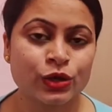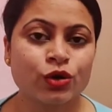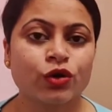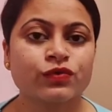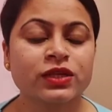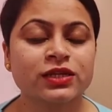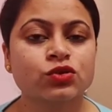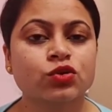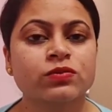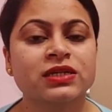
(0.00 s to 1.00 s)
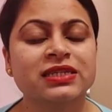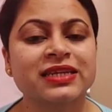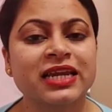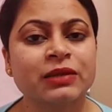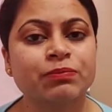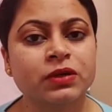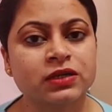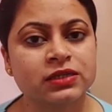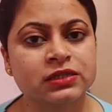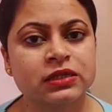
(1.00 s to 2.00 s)
of these humors in any
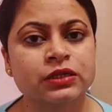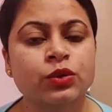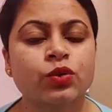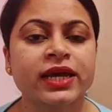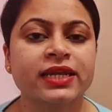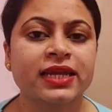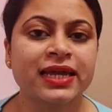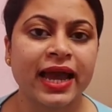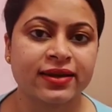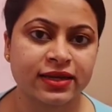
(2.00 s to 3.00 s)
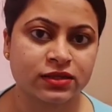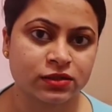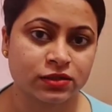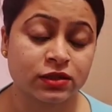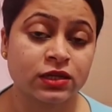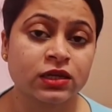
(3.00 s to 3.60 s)
person or any character,